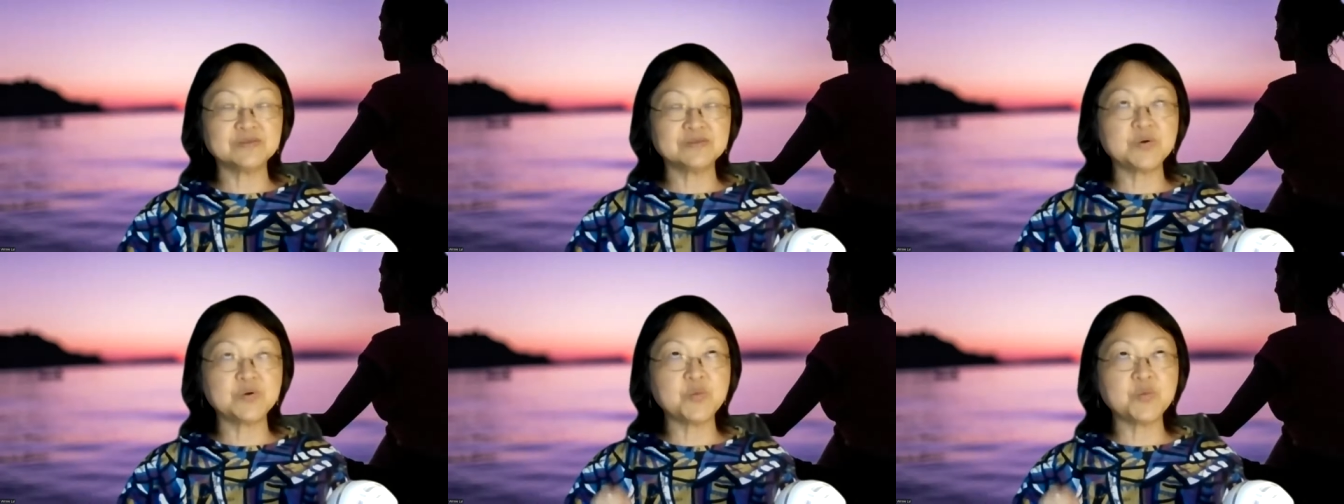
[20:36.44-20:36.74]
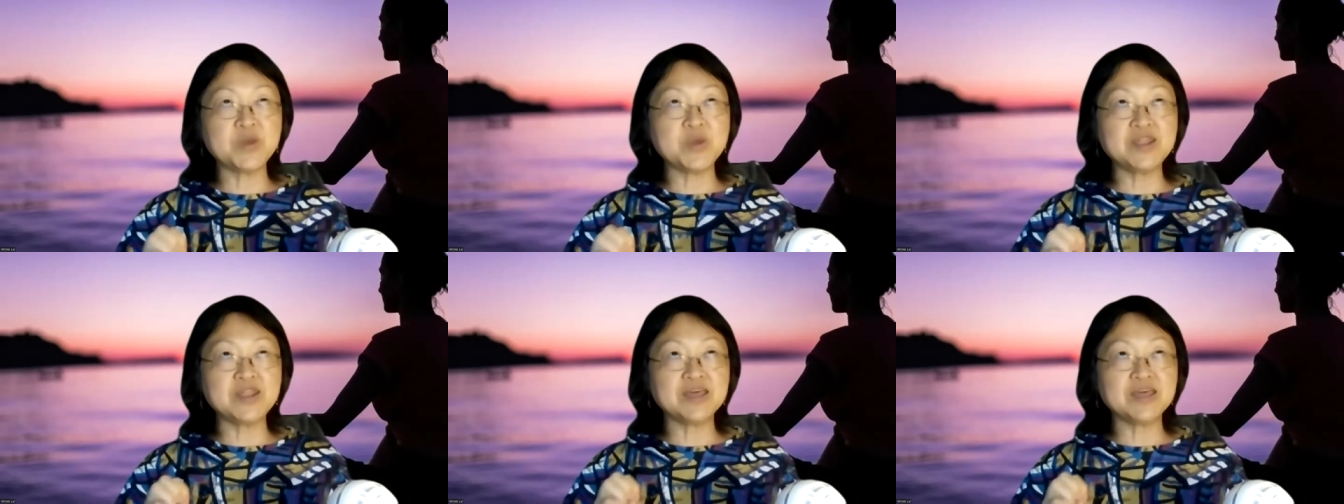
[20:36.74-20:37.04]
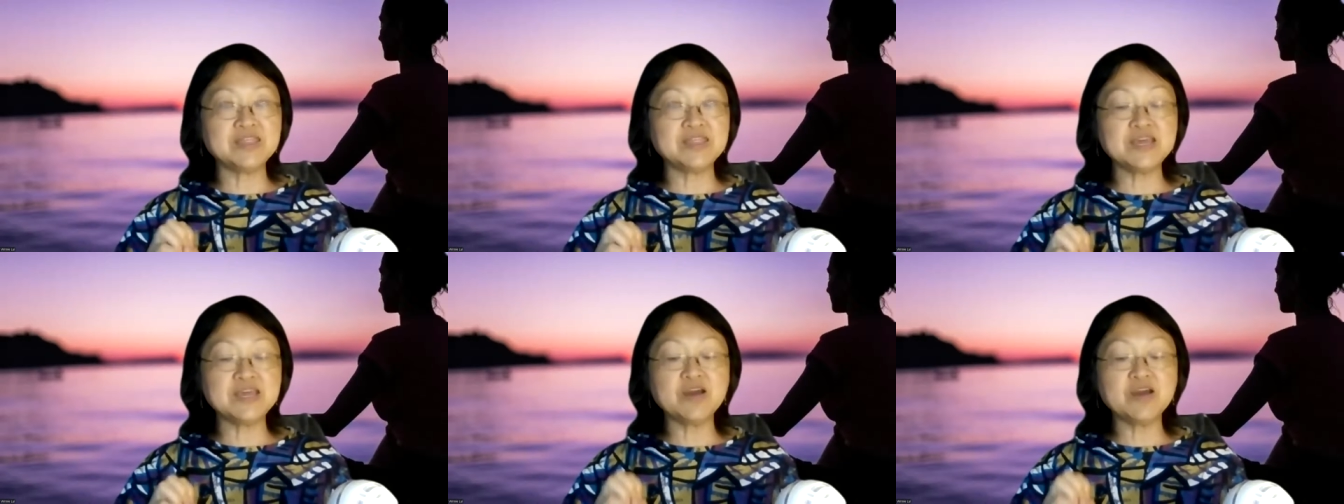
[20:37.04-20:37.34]
when
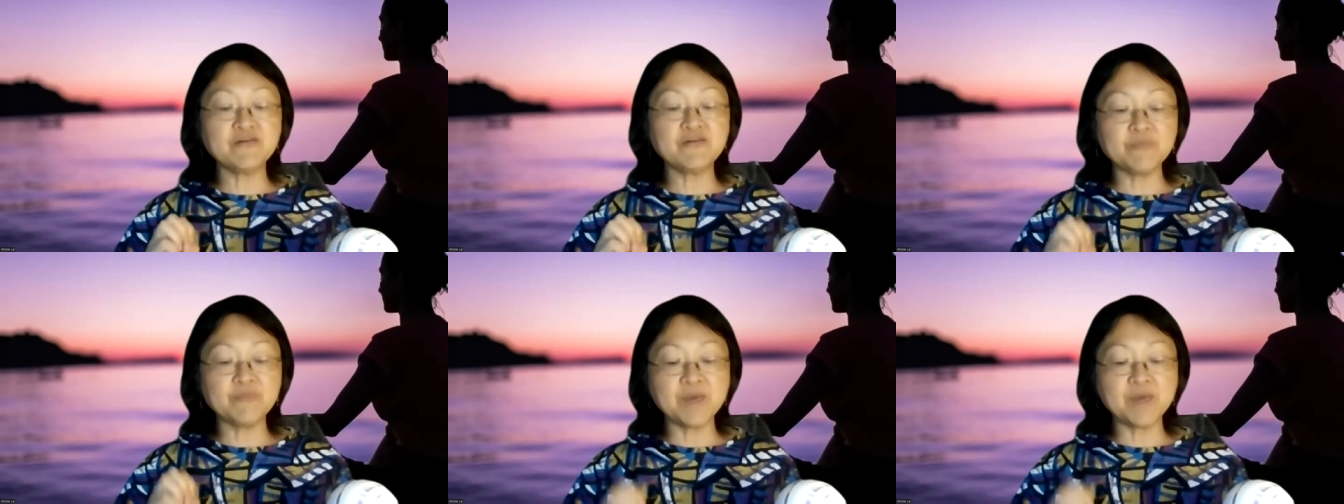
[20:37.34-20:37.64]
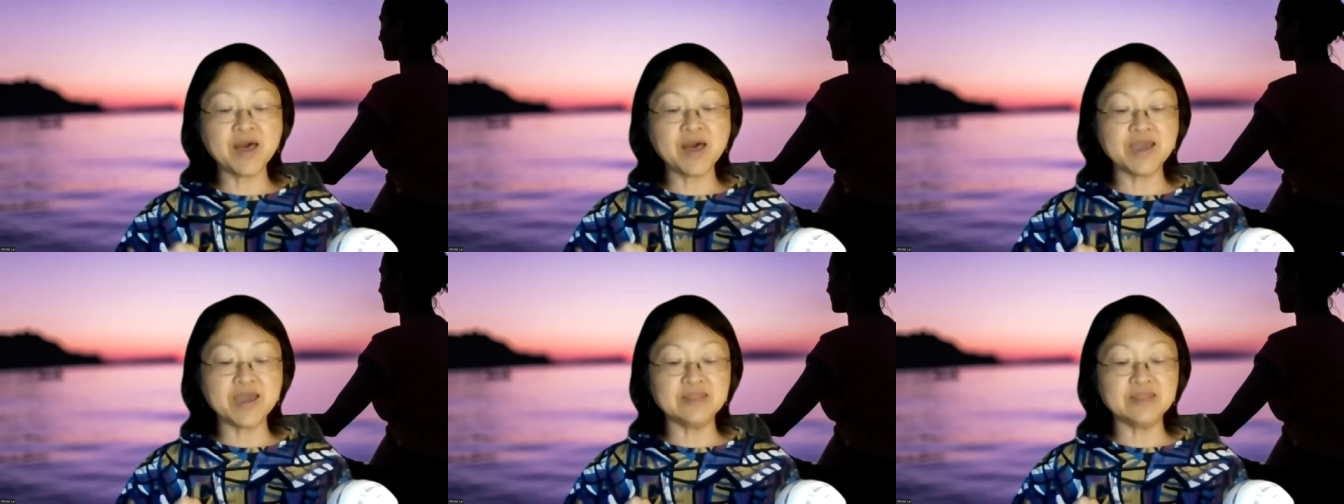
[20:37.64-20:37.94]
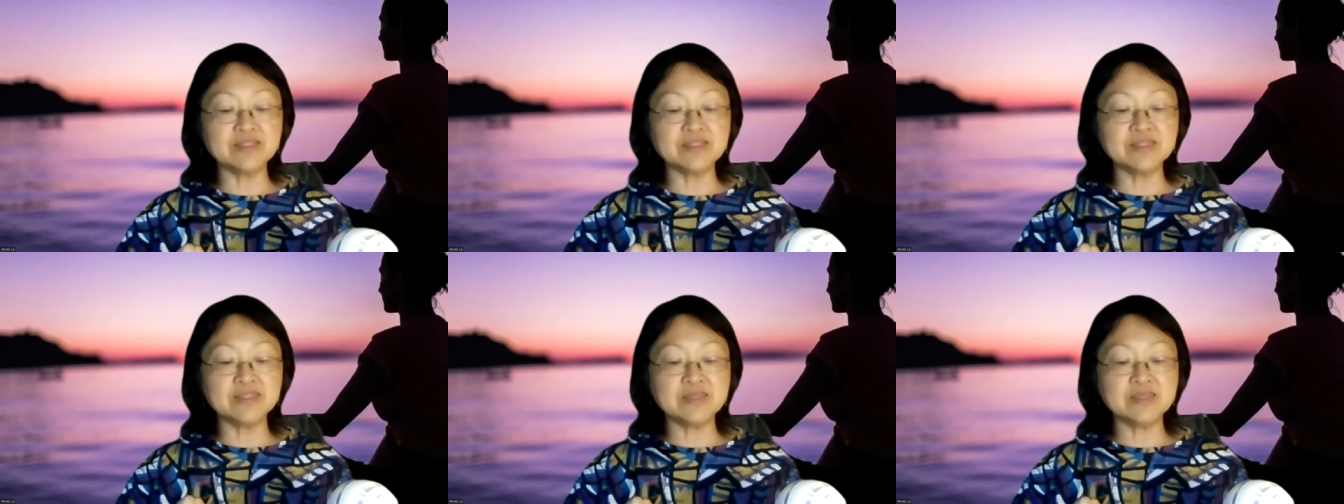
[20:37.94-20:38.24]
I think of
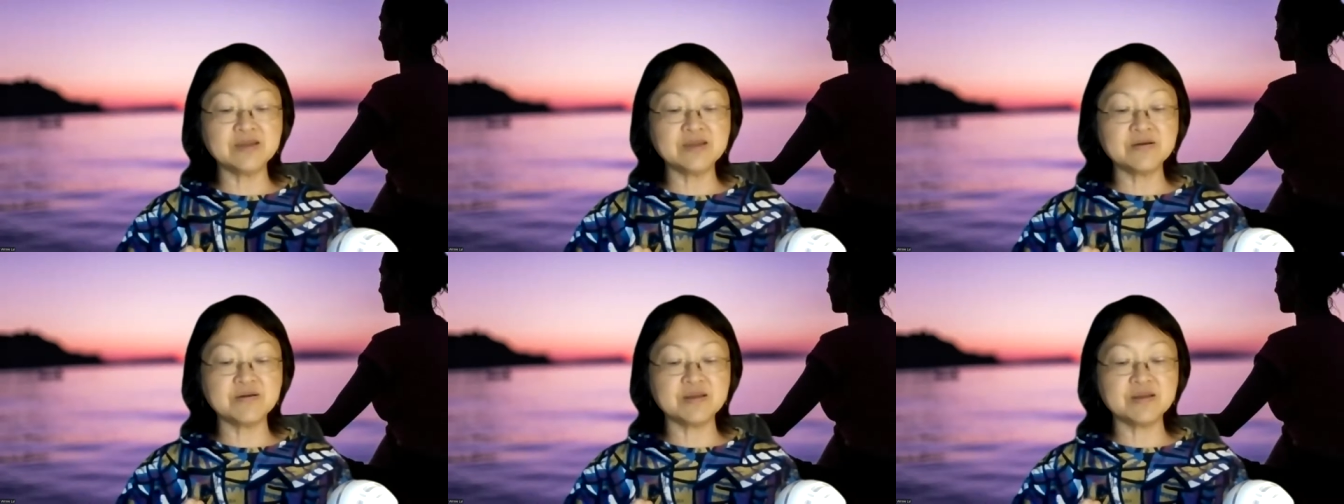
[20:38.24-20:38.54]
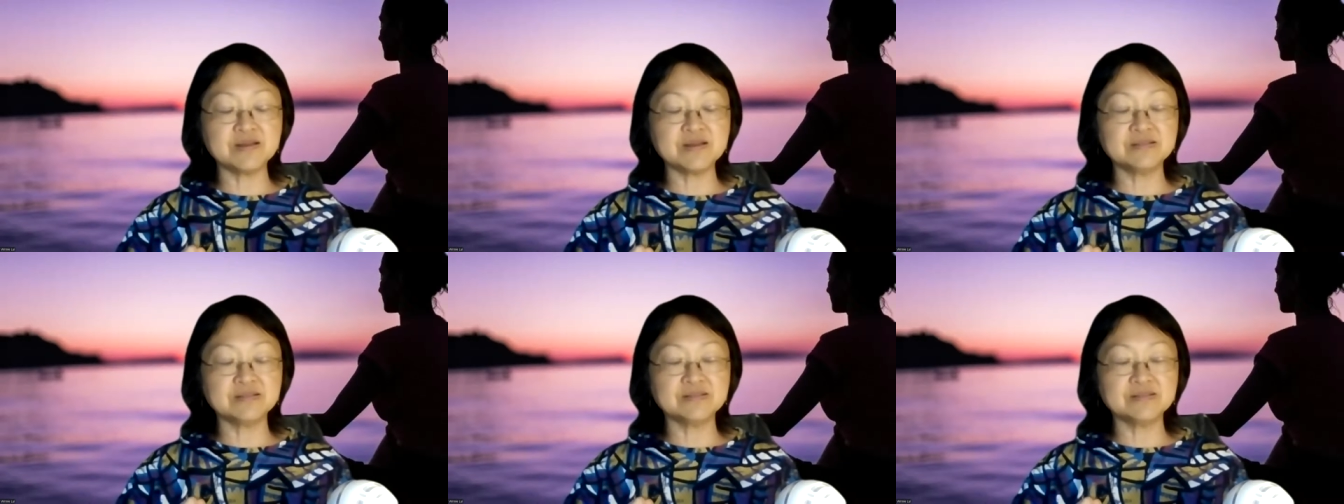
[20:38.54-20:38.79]
mind, their